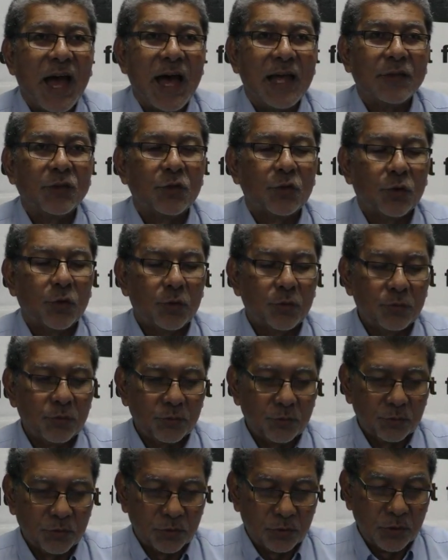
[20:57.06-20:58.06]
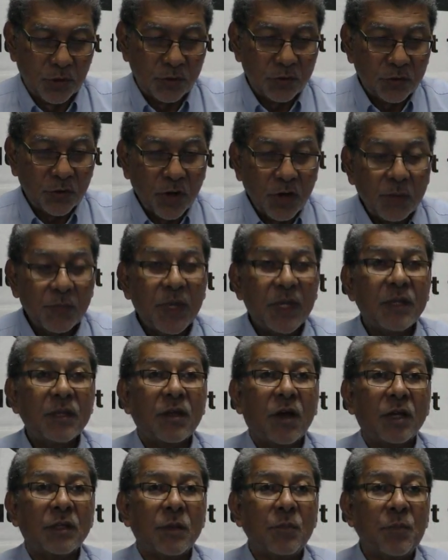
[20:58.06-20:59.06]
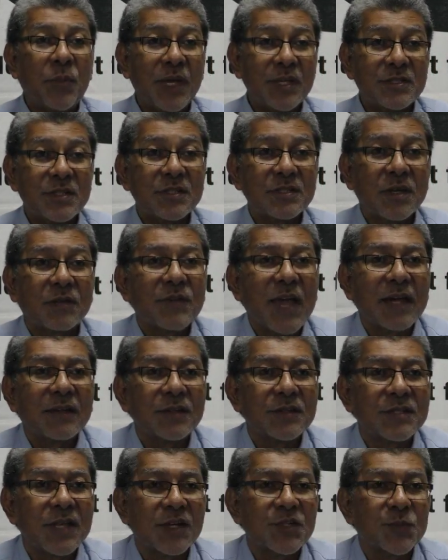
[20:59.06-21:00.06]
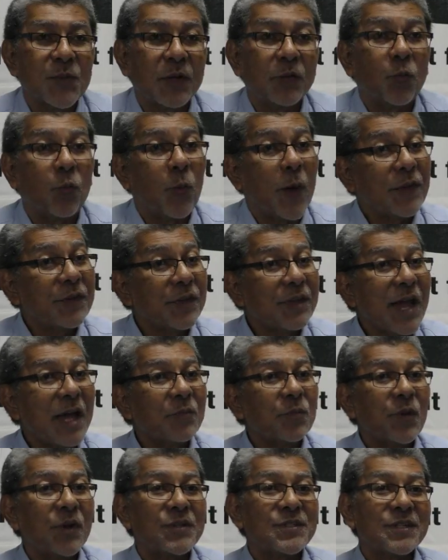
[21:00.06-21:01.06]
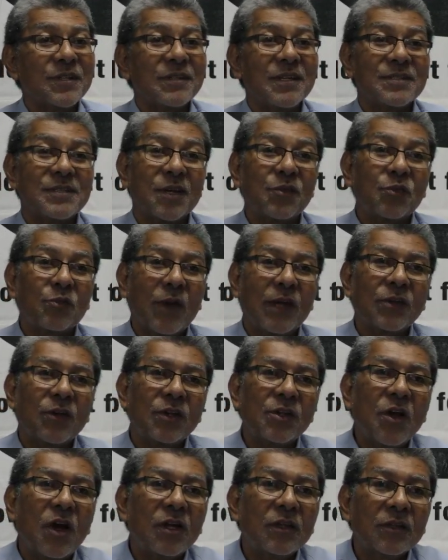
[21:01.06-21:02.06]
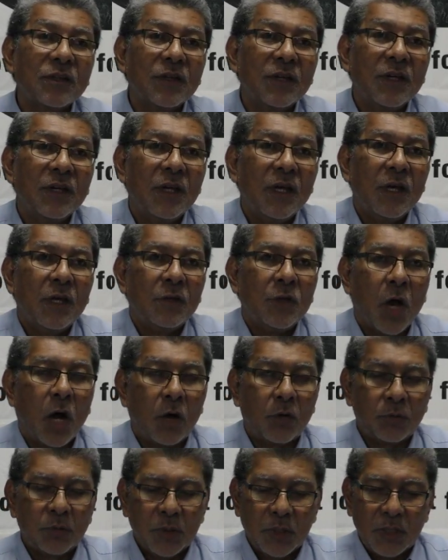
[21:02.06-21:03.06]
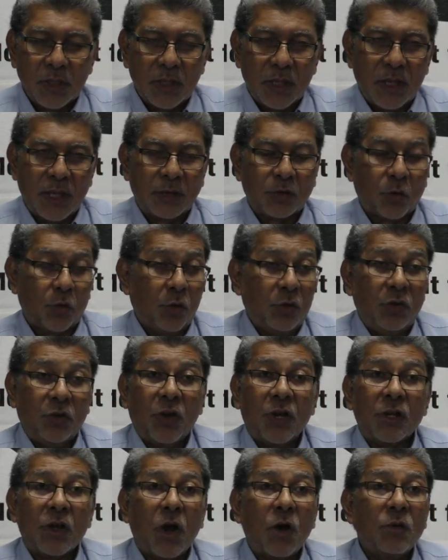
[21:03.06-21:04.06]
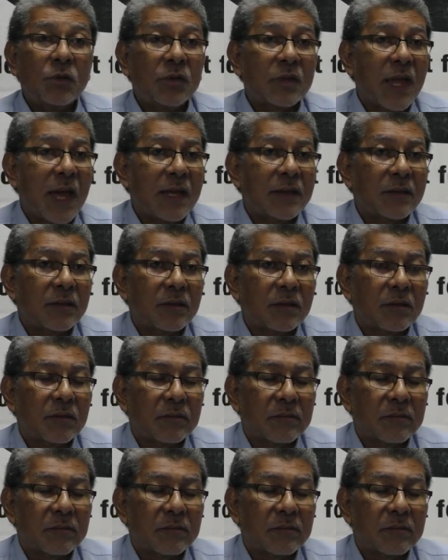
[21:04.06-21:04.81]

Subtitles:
and to determine on the basis of that assessment whether that person is a threat or not. Now, it could turn out that